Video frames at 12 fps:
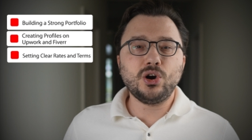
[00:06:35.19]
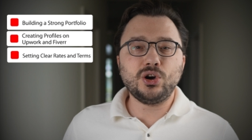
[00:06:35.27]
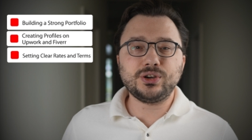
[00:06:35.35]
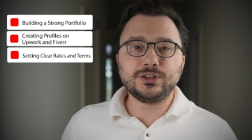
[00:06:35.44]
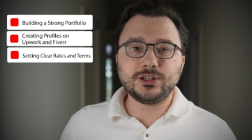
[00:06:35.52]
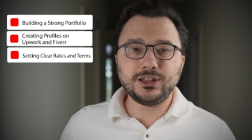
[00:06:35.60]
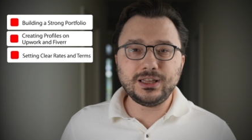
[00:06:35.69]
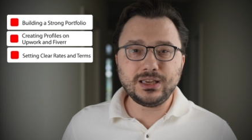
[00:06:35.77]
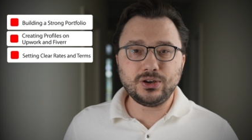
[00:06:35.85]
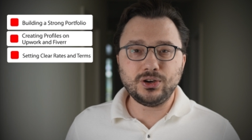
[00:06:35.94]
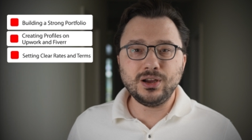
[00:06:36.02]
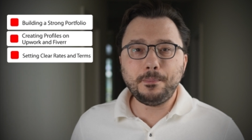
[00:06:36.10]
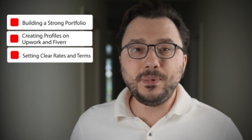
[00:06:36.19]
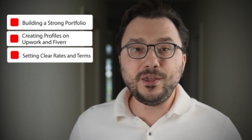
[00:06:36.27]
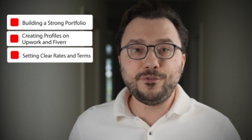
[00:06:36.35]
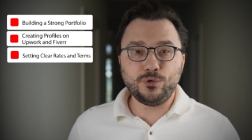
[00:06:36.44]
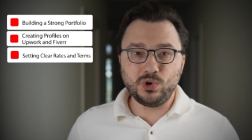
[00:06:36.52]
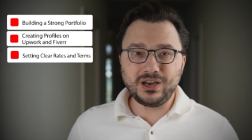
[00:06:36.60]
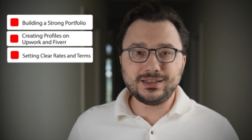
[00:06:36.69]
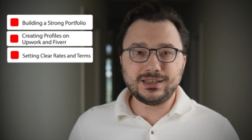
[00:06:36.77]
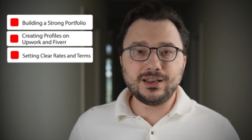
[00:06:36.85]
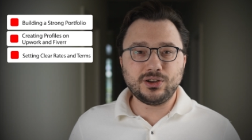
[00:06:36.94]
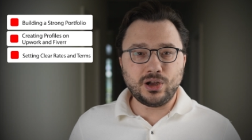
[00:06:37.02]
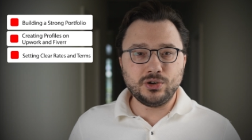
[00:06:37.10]
are clear before they
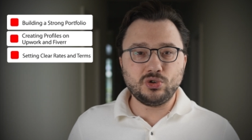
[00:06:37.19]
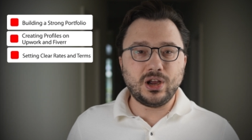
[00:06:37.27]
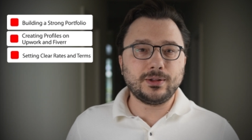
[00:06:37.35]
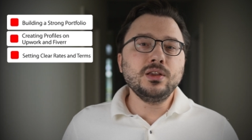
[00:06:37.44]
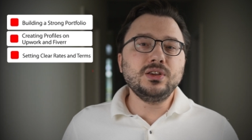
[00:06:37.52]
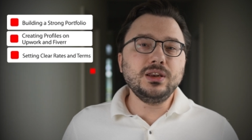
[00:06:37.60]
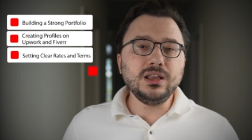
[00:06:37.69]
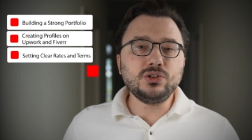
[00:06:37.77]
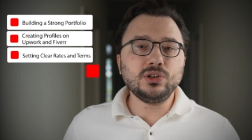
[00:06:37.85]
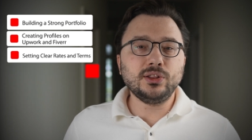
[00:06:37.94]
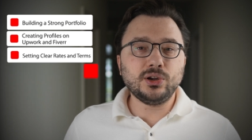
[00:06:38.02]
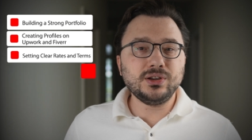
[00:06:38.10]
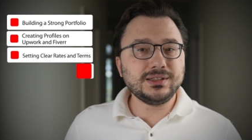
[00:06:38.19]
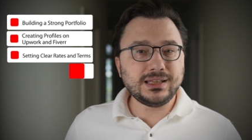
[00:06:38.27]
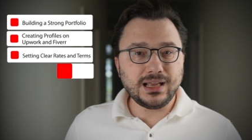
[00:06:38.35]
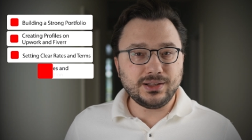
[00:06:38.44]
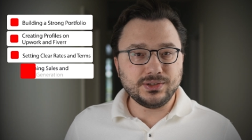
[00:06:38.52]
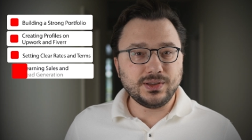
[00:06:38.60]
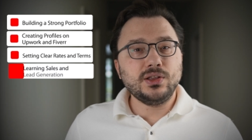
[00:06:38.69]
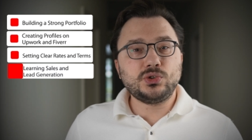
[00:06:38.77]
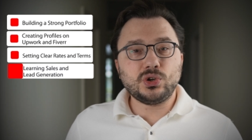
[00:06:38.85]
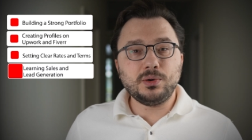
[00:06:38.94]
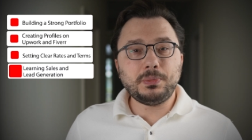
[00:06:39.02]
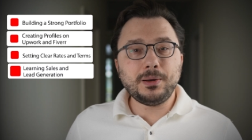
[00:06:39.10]
sign the contract. You need to learn sales.
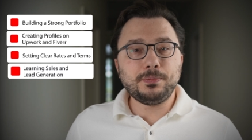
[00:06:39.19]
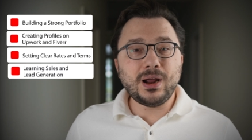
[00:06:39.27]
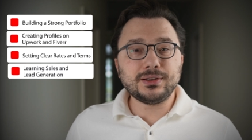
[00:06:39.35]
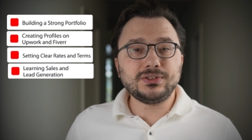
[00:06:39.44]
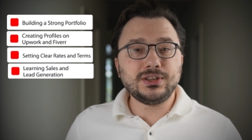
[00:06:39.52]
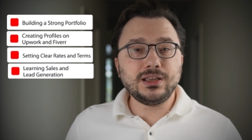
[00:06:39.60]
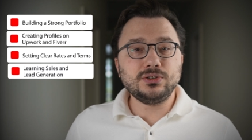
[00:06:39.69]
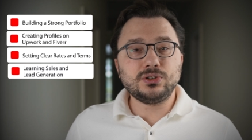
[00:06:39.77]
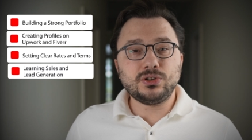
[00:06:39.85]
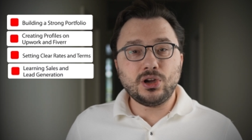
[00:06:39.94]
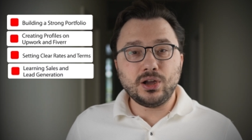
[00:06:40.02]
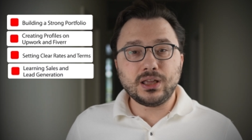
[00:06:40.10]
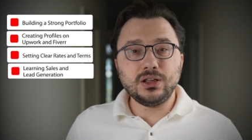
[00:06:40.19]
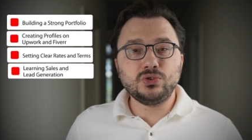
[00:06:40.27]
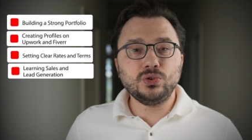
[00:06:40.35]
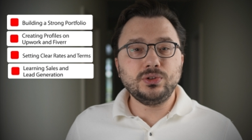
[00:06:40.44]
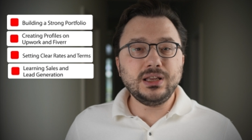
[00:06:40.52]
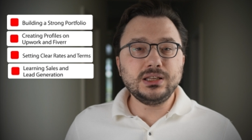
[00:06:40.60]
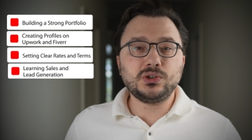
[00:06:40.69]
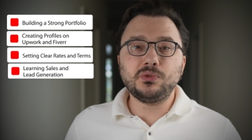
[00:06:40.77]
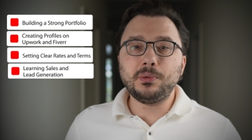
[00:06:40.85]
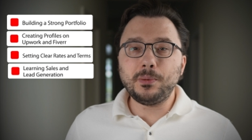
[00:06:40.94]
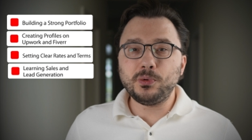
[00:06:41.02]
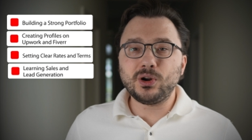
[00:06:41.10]
Start by practicing talking to leads from
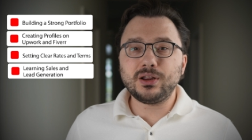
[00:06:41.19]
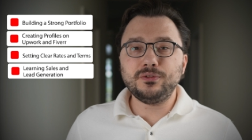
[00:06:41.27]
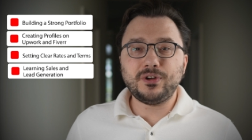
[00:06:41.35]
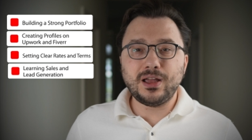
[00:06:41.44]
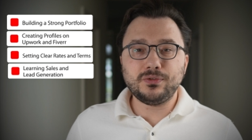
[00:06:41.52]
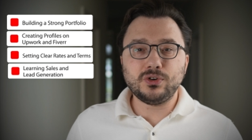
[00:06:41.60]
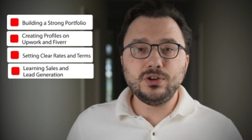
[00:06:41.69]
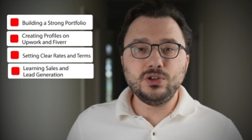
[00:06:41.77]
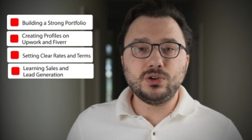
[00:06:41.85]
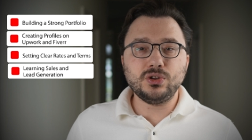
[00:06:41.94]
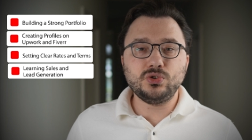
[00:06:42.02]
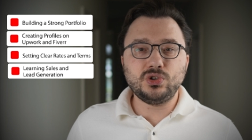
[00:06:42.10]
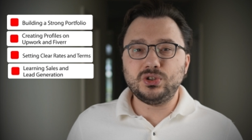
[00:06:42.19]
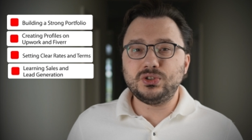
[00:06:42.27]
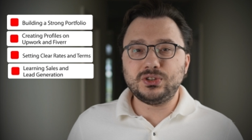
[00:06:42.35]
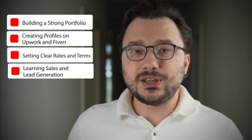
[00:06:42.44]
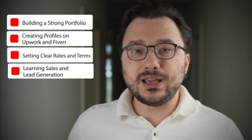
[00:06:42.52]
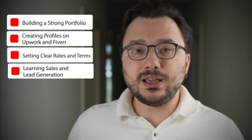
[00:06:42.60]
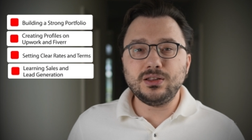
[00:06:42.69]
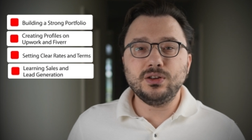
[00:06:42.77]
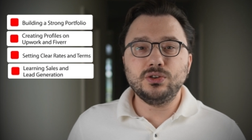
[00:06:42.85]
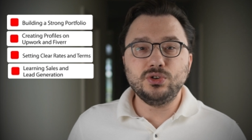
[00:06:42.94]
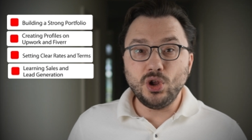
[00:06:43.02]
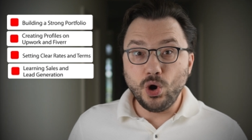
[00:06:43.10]
Upwork and Fiverr. You can just say
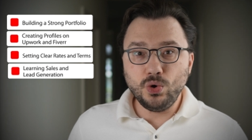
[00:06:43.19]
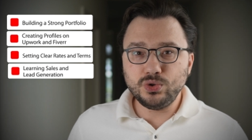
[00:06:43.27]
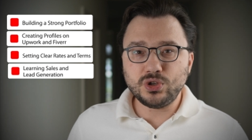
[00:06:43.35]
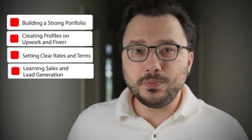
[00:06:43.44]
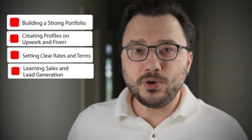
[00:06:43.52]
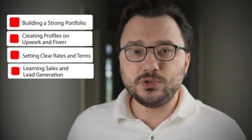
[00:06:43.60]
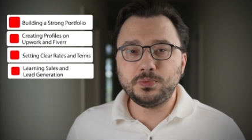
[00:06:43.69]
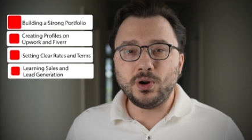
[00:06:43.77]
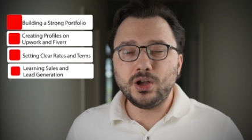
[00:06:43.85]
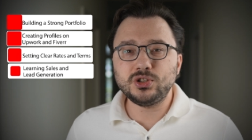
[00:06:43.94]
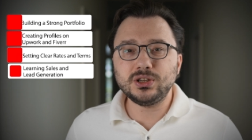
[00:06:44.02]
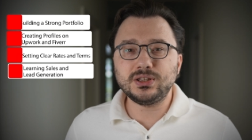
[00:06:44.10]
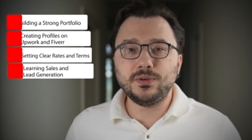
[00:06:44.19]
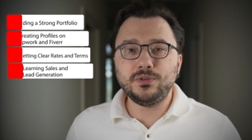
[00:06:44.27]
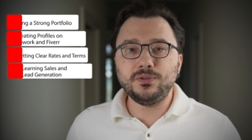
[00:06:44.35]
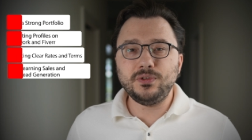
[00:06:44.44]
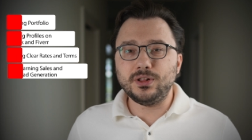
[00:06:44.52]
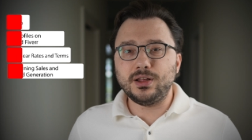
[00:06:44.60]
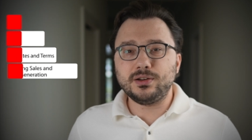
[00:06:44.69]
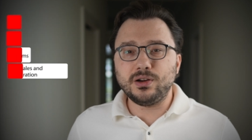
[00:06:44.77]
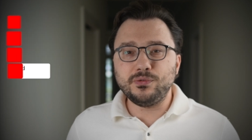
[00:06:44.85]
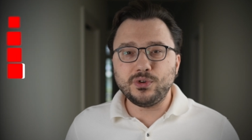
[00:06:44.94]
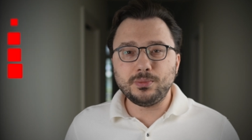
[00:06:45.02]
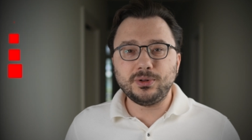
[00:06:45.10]
no to most projects if you feel
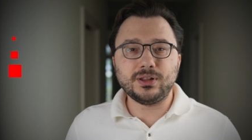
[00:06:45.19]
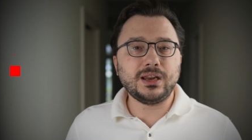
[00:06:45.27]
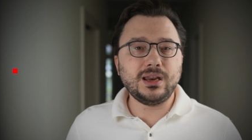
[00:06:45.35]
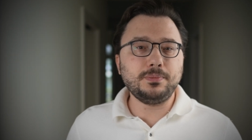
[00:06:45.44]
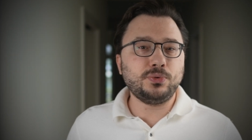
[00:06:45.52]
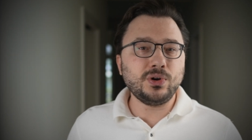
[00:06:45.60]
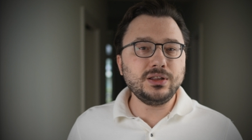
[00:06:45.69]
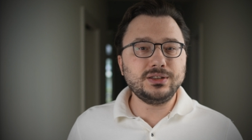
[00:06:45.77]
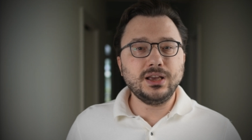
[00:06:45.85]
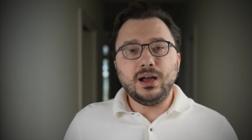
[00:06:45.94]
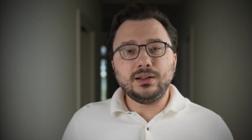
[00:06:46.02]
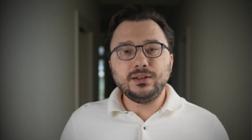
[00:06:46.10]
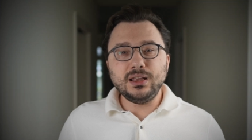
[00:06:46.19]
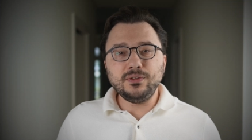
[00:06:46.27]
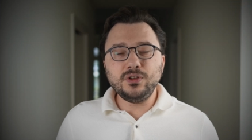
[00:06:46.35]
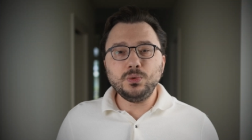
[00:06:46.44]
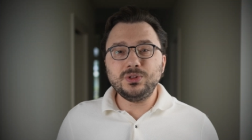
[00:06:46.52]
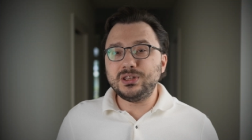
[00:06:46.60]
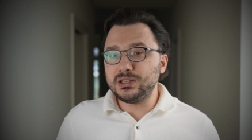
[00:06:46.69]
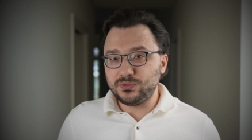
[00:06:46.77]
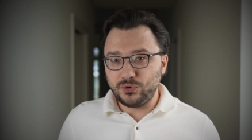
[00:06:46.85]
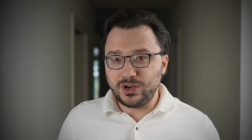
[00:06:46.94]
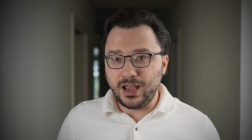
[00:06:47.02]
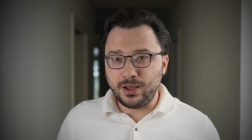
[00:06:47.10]
uncomfortable at any point. I'll leave you with this
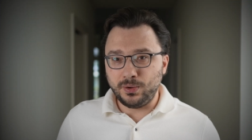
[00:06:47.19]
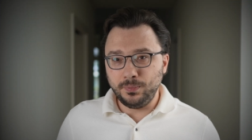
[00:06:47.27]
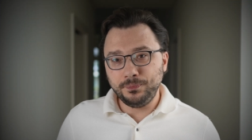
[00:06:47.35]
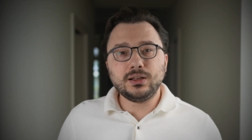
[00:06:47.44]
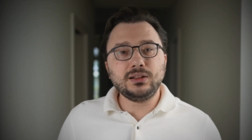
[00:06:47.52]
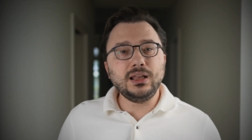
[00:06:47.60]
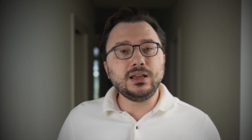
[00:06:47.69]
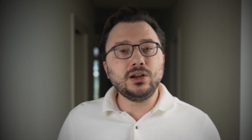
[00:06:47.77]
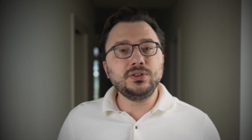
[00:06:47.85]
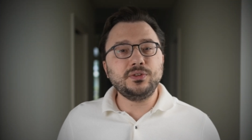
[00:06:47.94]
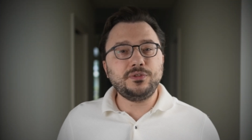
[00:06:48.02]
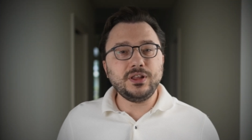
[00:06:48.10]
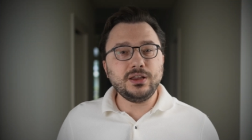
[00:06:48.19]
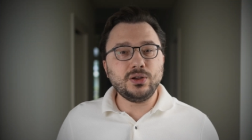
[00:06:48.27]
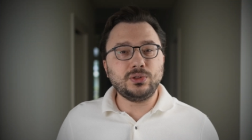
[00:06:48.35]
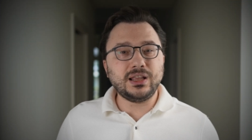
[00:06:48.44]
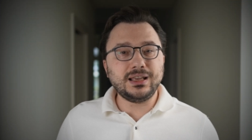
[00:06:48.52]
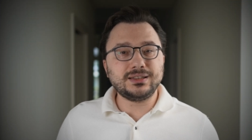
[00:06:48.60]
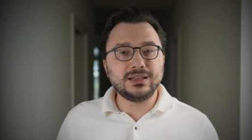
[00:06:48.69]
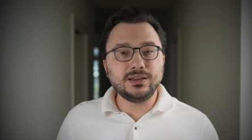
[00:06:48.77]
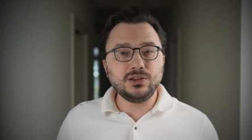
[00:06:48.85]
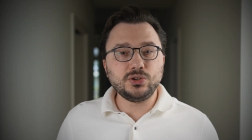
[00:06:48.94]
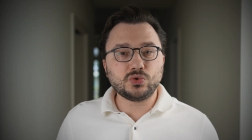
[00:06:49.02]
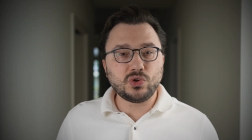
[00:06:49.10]
for now. Click on the video links in the
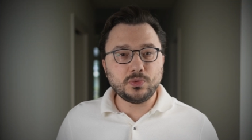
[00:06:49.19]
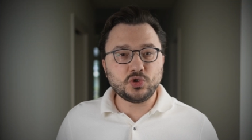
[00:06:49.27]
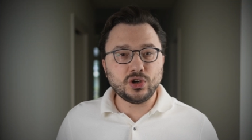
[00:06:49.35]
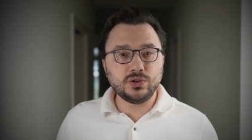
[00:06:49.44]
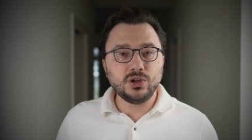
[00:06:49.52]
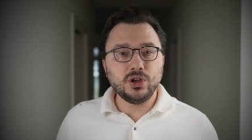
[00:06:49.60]
description